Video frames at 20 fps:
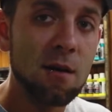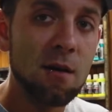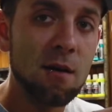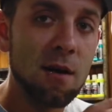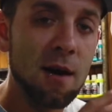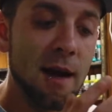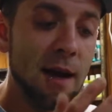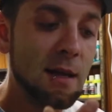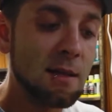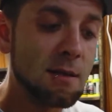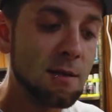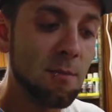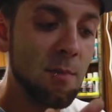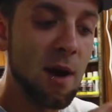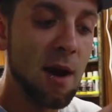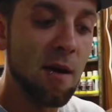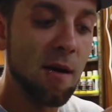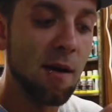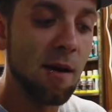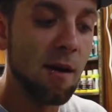creates a
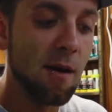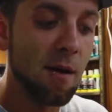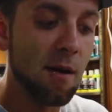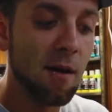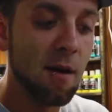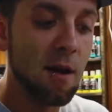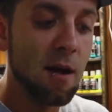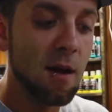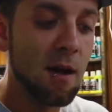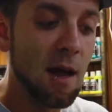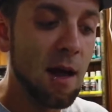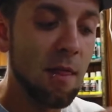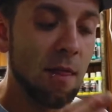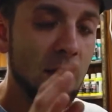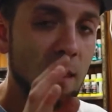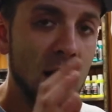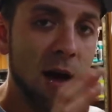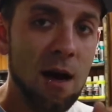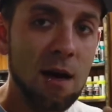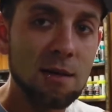barrier and
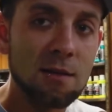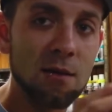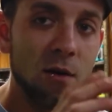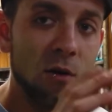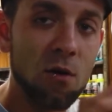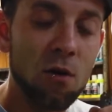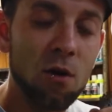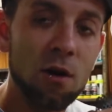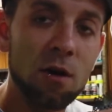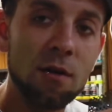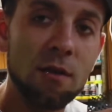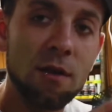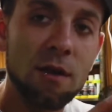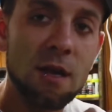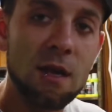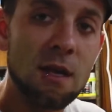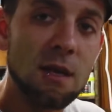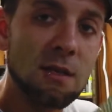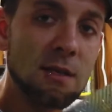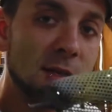locks on the